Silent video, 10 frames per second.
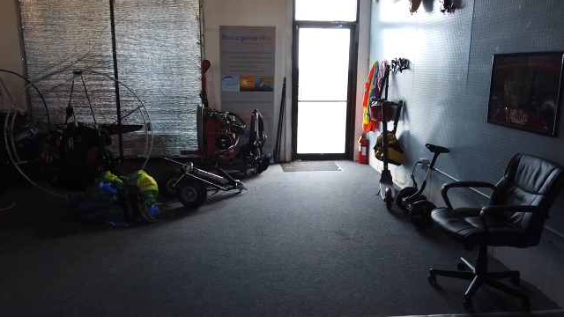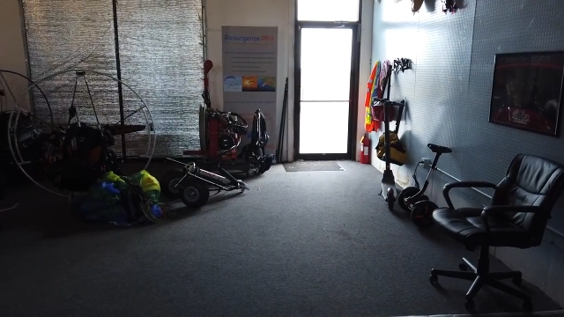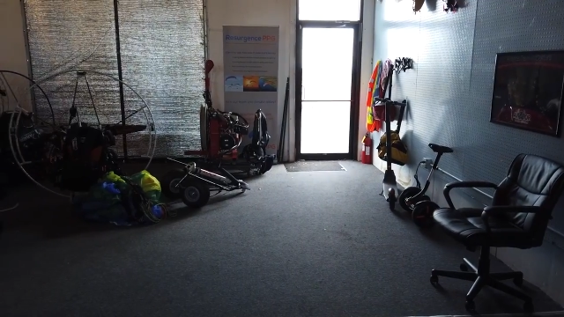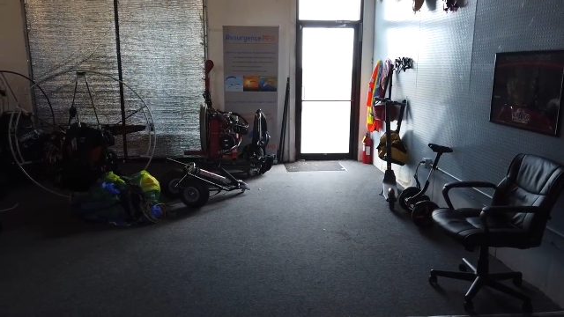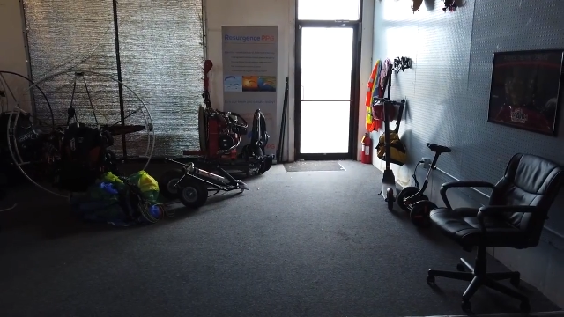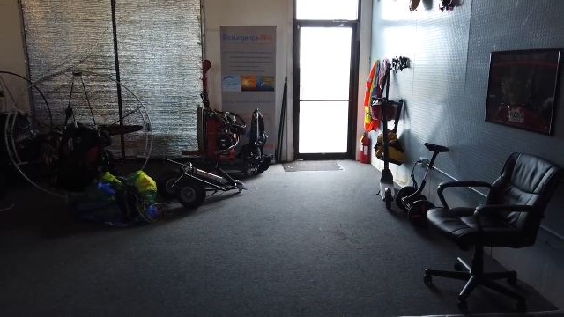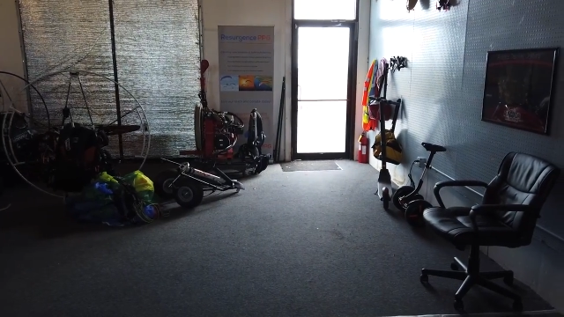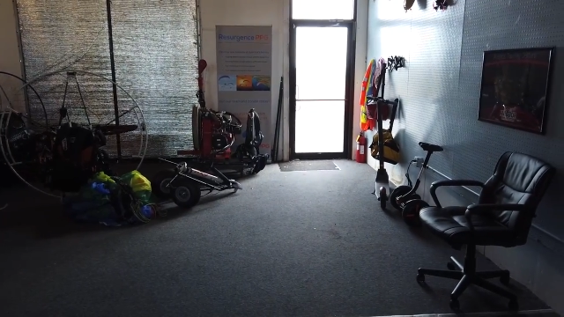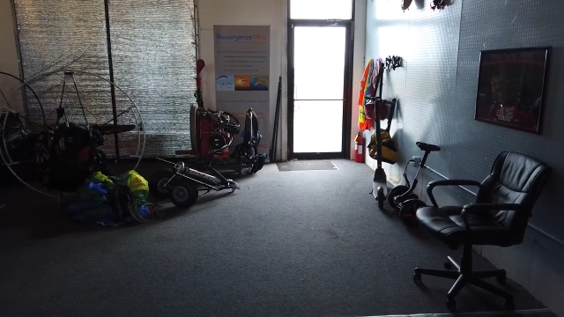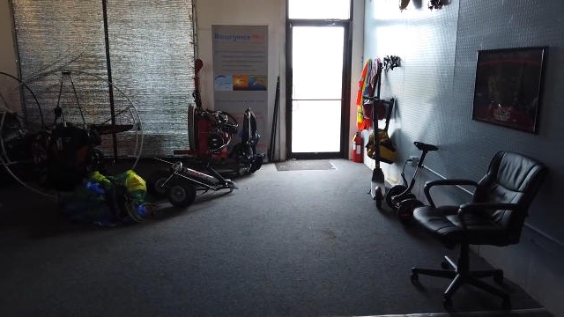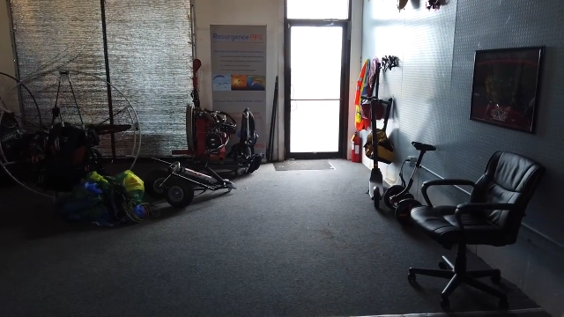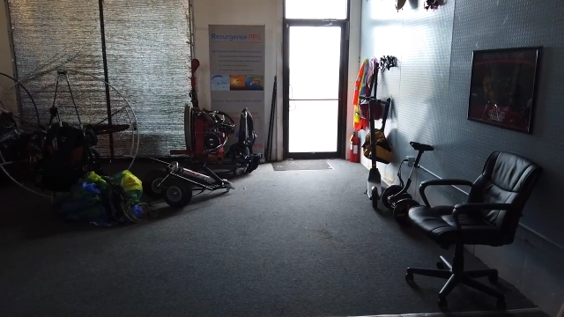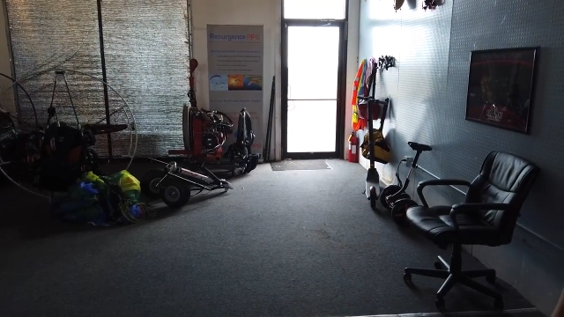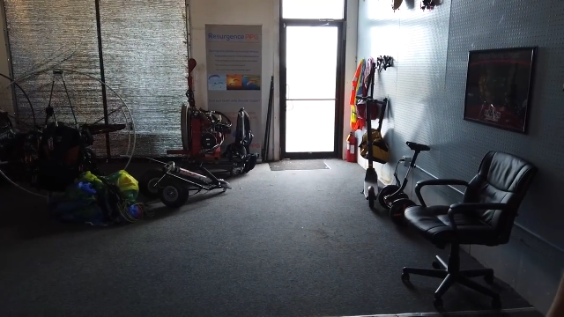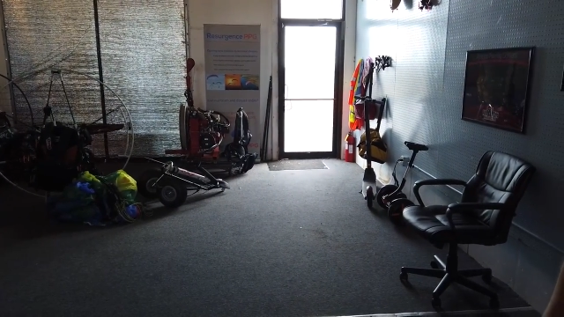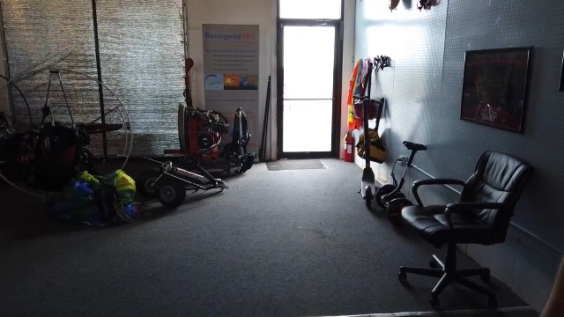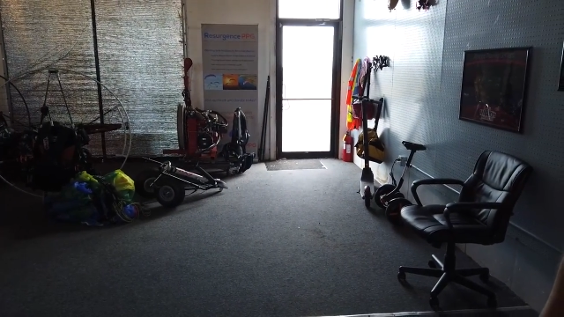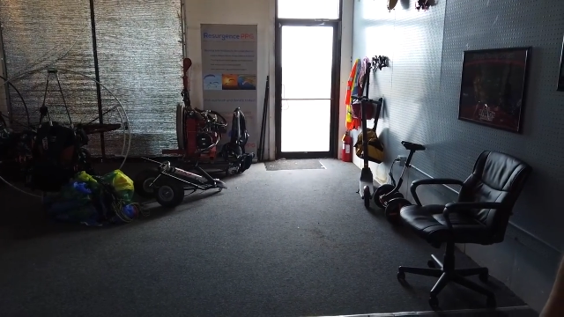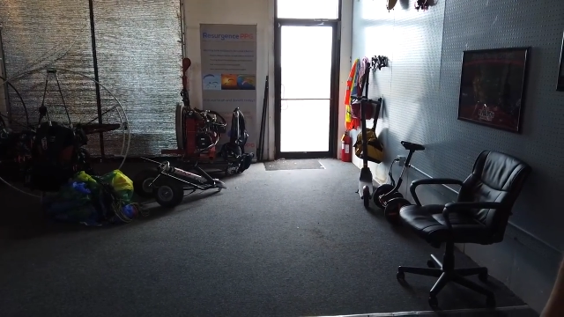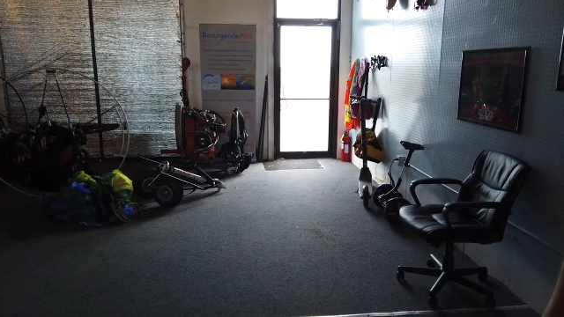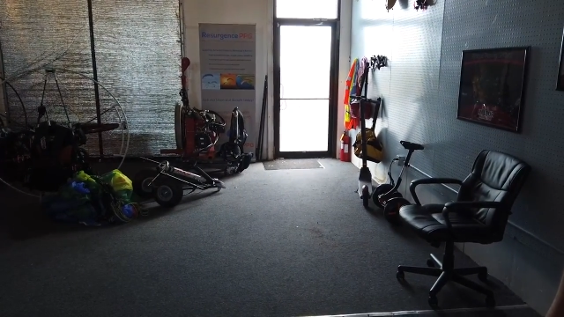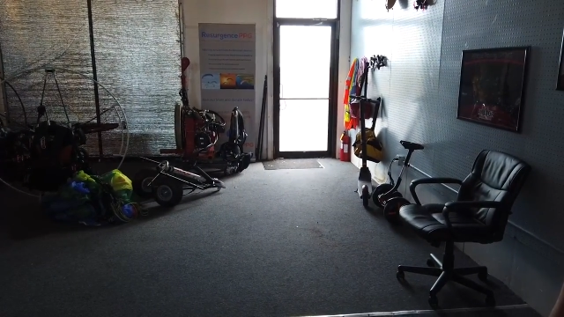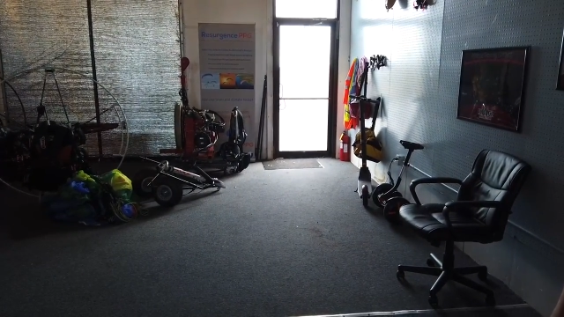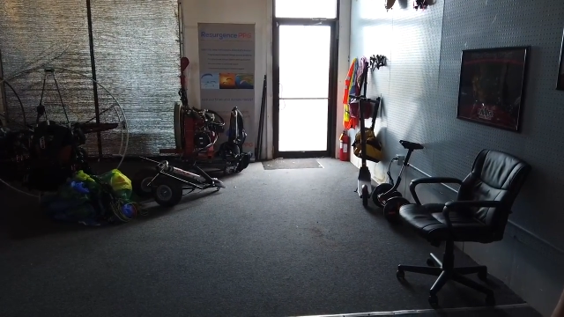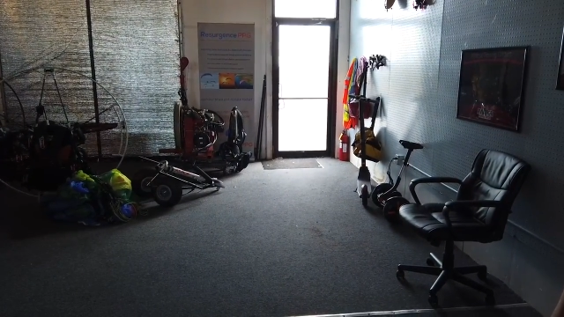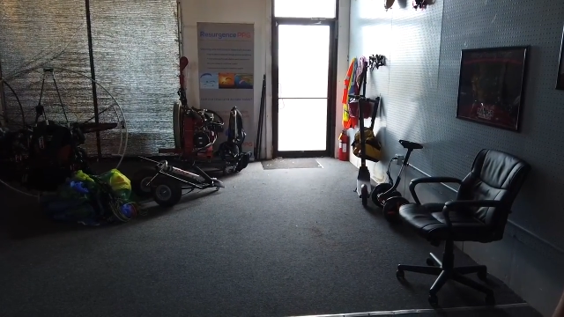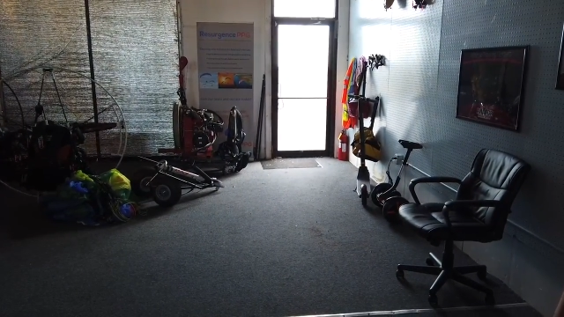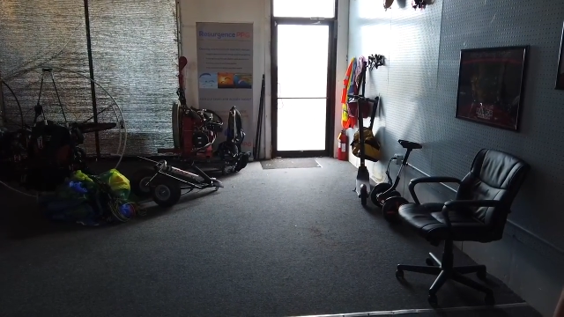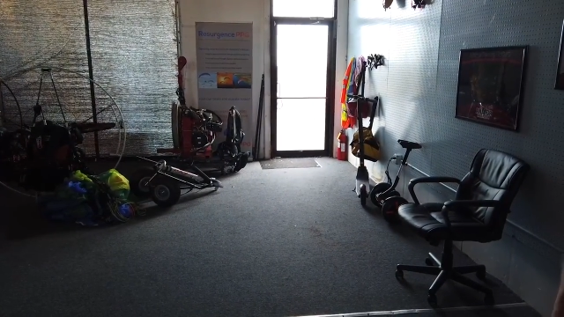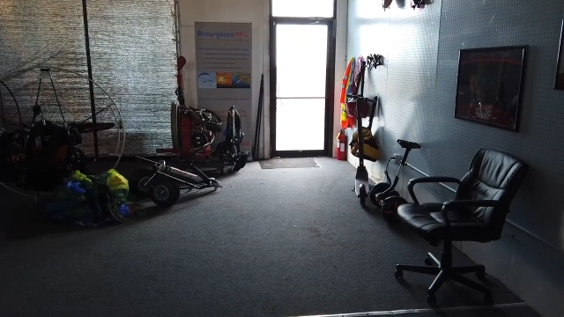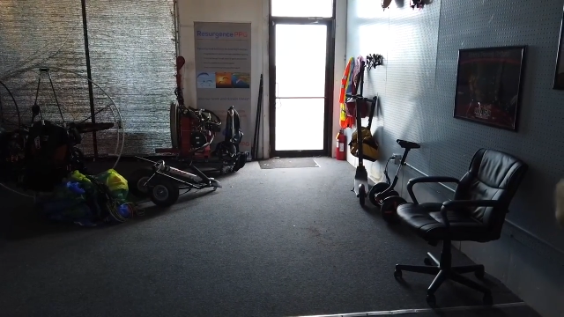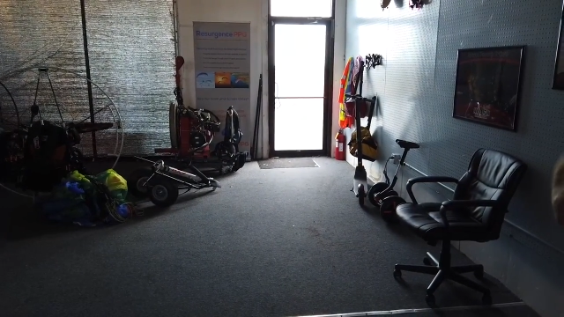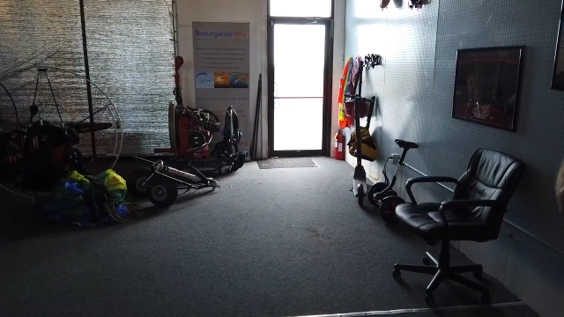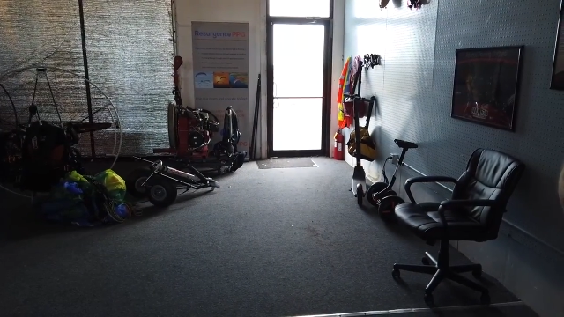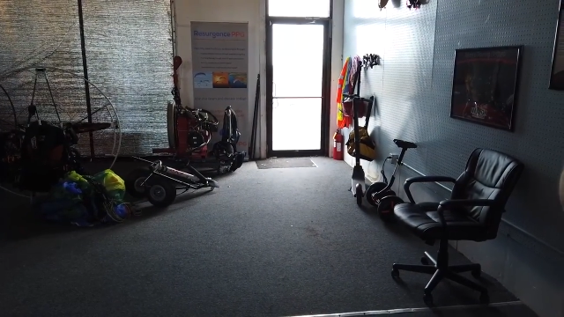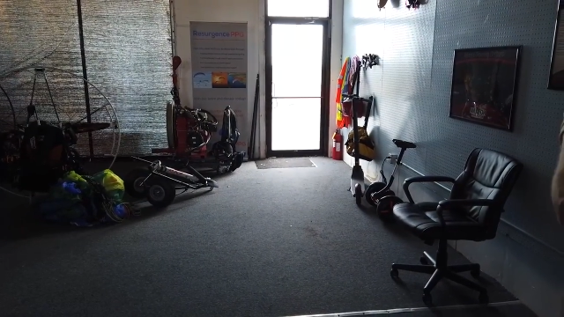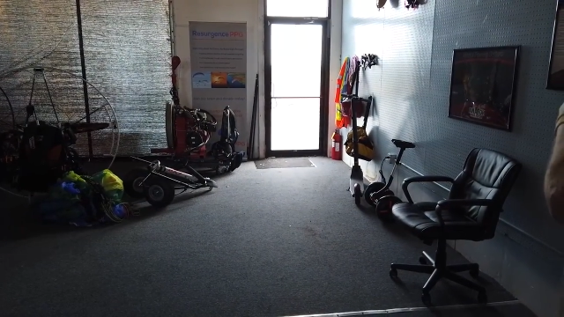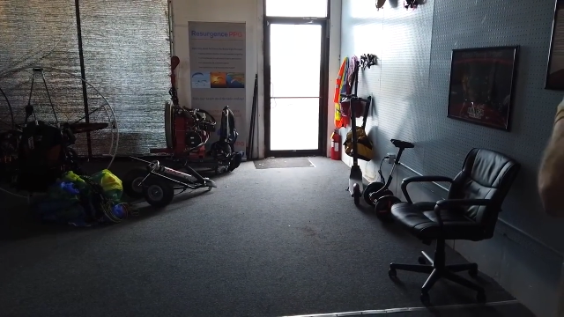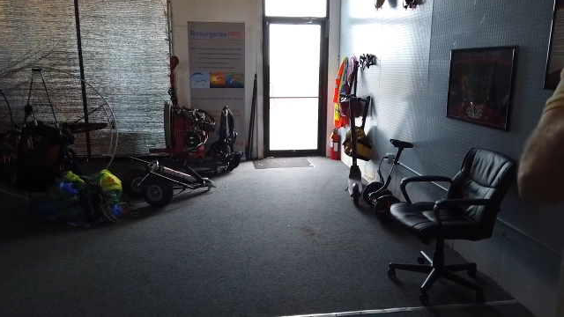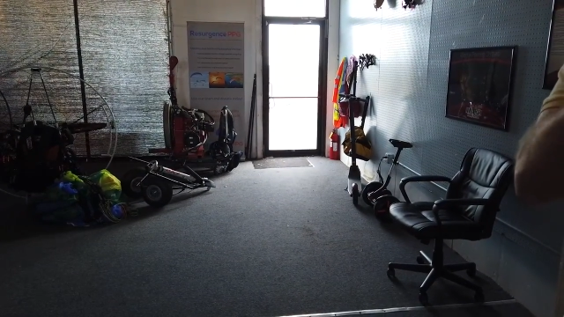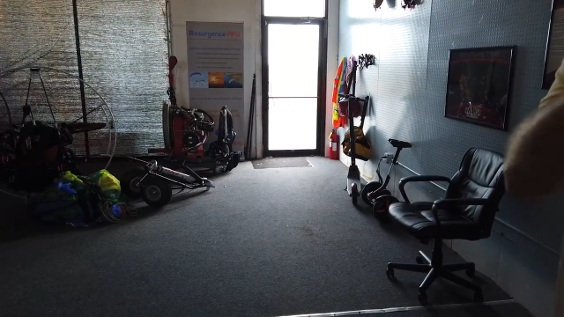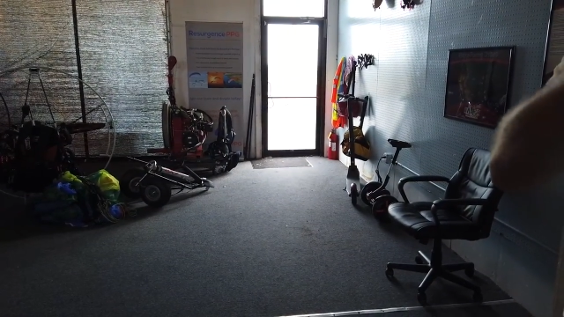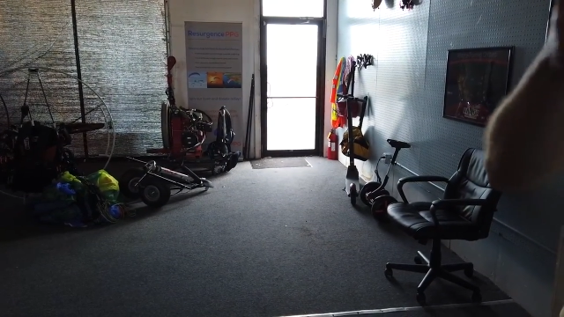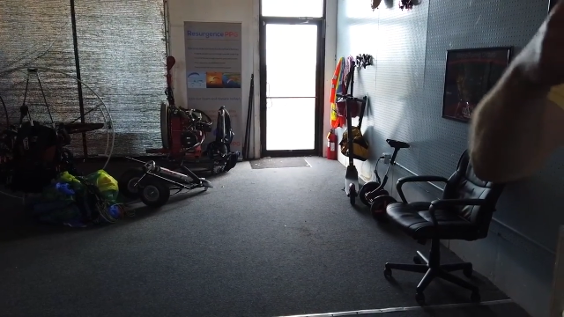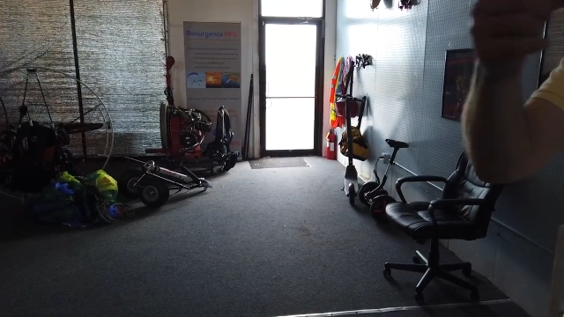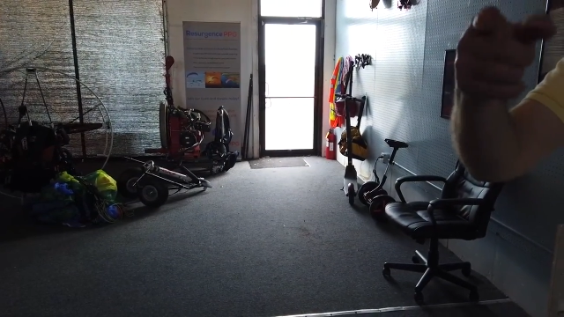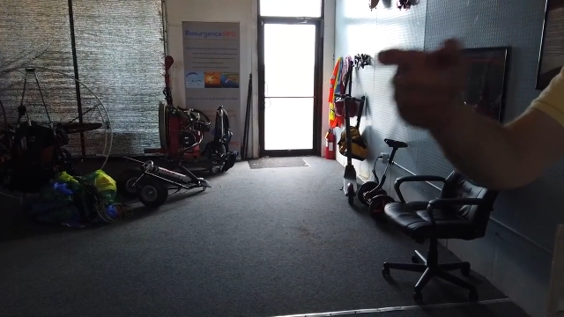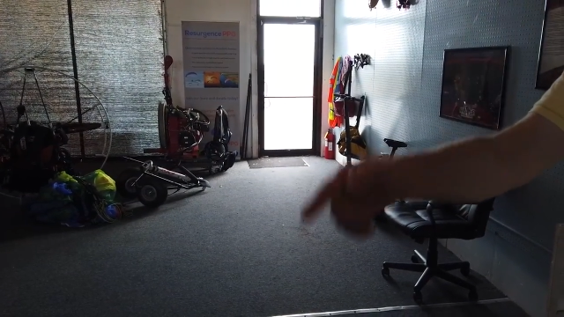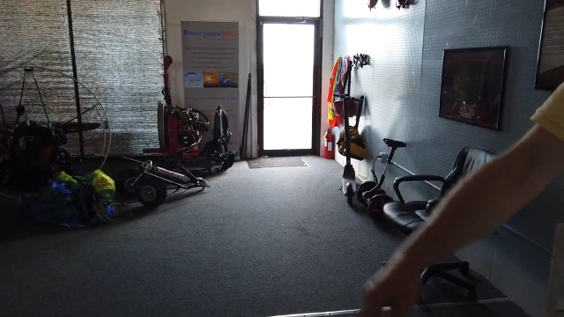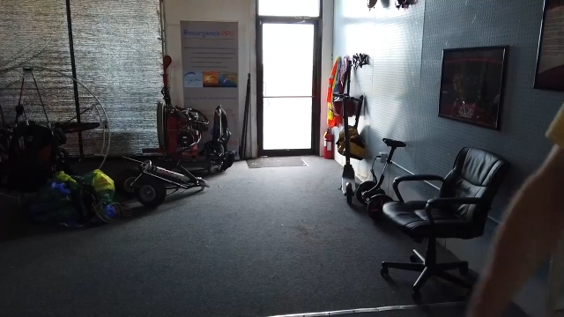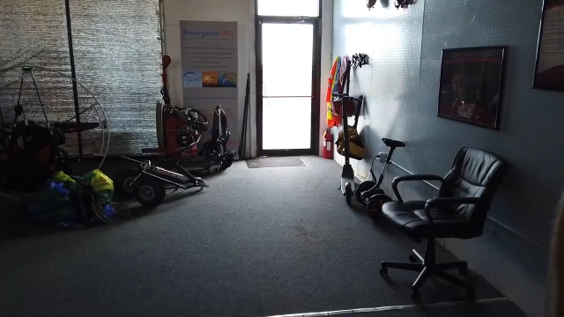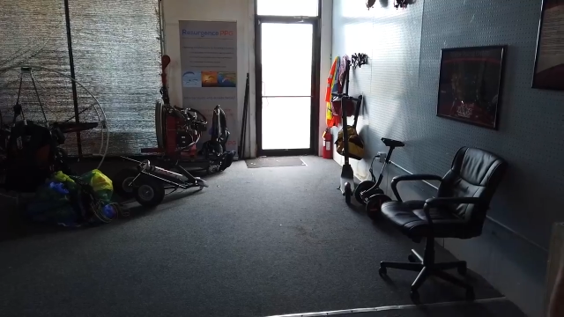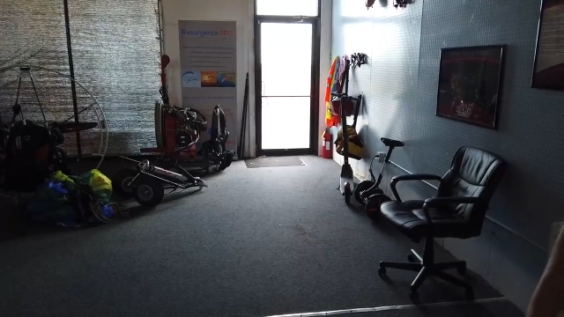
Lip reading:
[unreadable: no face in view]